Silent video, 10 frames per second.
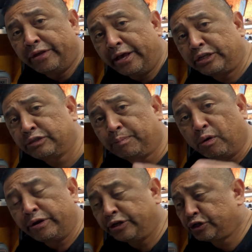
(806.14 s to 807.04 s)
the
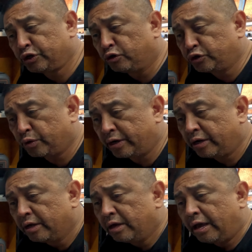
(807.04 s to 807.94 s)
exploited
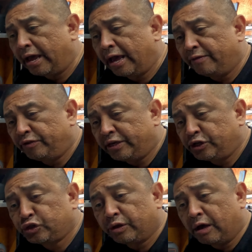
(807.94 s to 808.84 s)
children and
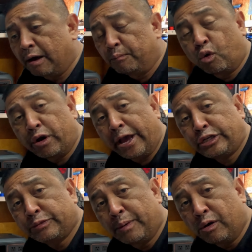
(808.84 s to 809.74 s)
the Moore
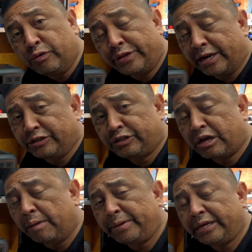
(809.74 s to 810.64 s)
Expo that is
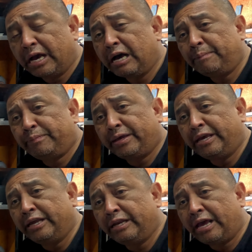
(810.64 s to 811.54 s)
coming up
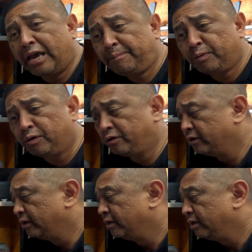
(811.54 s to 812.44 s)
in April.
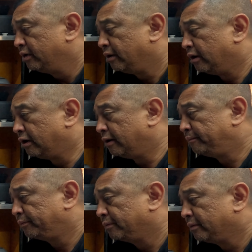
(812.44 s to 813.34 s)

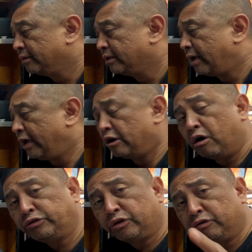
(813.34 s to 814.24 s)
And
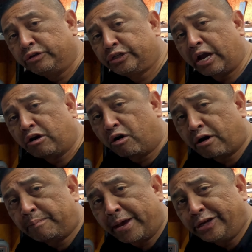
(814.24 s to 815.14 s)
also check out
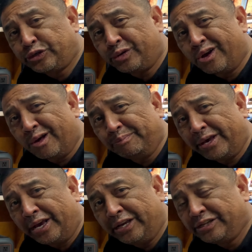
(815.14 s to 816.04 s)
our Patreon
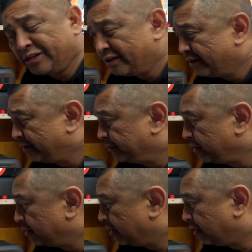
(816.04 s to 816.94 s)
page.
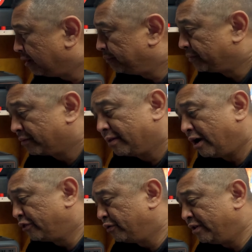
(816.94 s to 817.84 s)

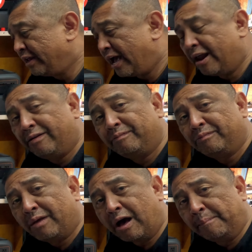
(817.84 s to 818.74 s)
Other than that,
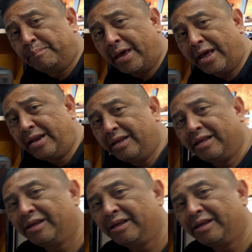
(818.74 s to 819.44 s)
I'm Ben.